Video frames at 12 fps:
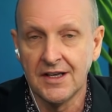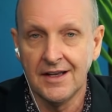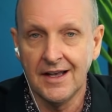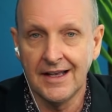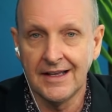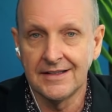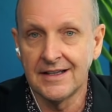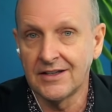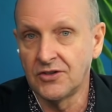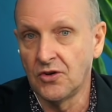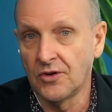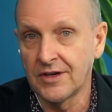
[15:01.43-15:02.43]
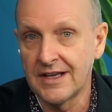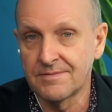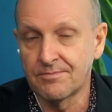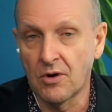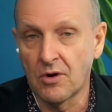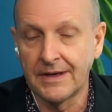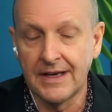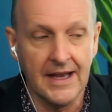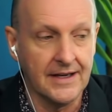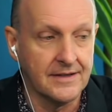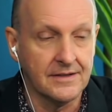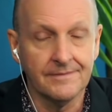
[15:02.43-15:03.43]
and not as
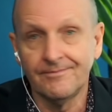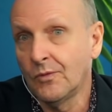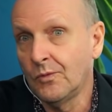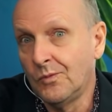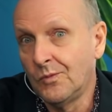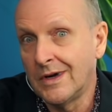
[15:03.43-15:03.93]
propaganda. We're